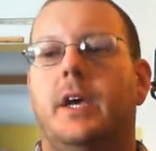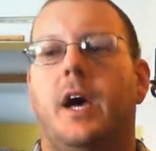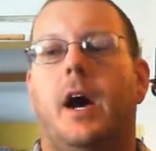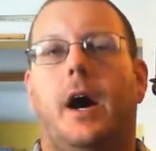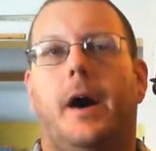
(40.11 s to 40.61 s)

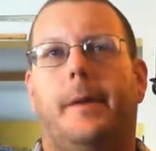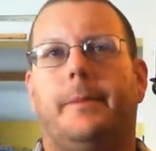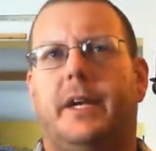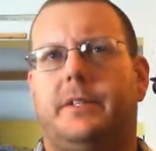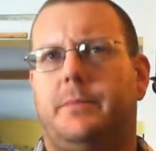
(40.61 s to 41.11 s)

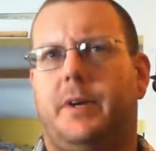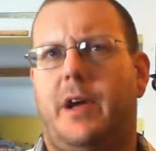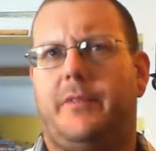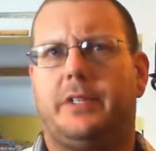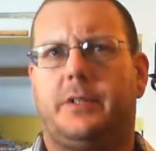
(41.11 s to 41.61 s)
It has a beer
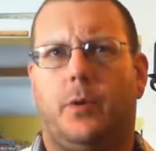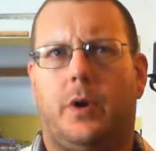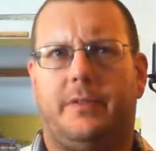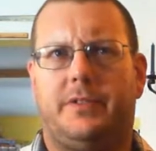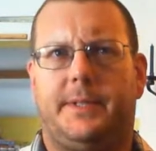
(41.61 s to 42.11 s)
advocate
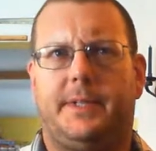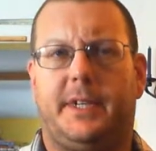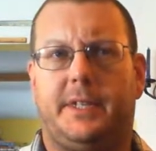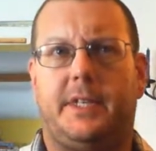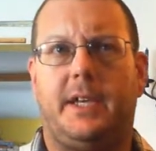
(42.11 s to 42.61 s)
score of
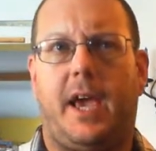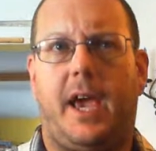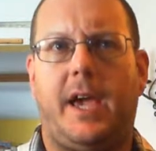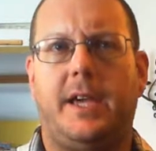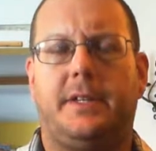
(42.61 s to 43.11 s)

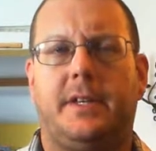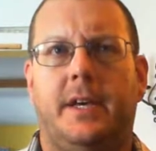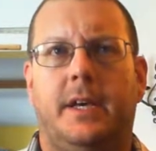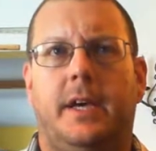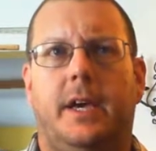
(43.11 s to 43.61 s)
68
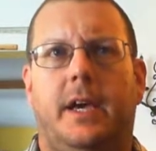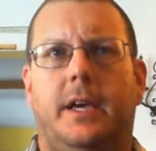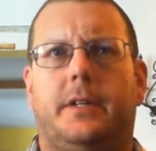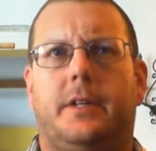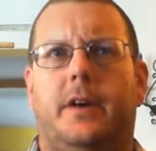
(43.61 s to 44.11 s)

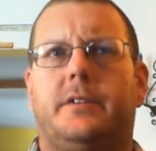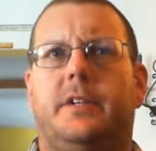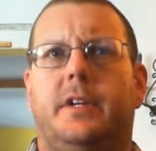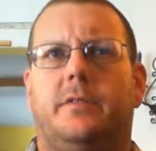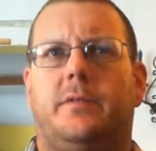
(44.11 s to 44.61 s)
and clocks
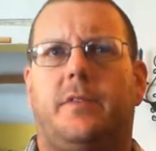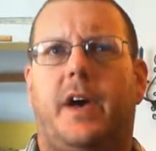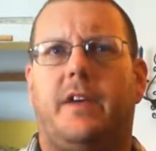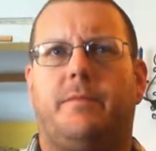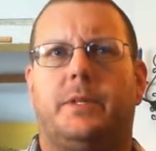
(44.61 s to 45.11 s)
in at
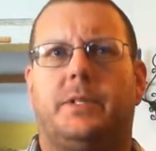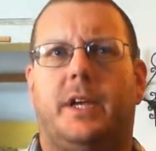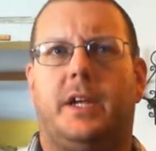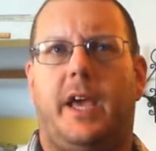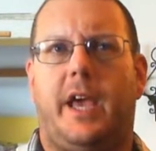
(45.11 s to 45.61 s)

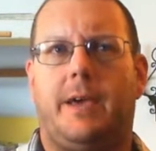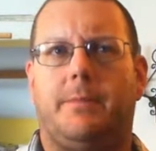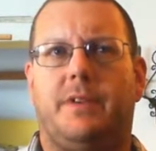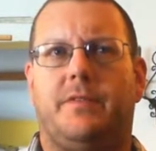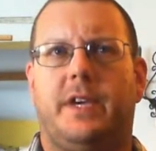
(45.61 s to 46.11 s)

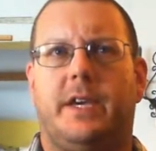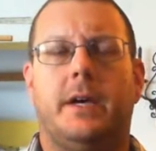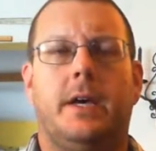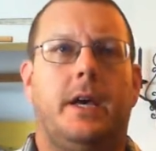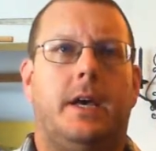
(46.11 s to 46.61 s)
5%
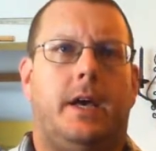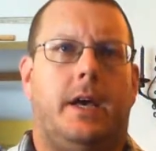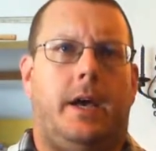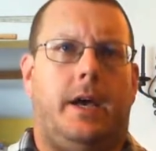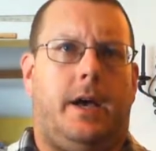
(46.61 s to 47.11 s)

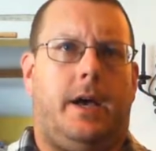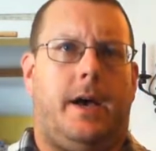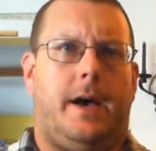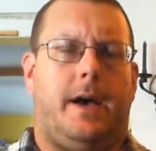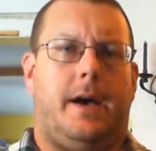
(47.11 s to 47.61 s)

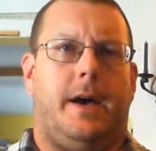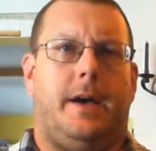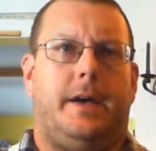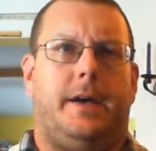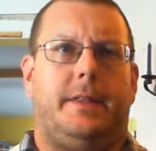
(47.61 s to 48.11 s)

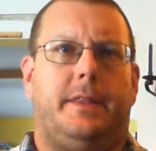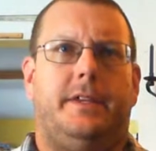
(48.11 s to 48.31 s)
ABV.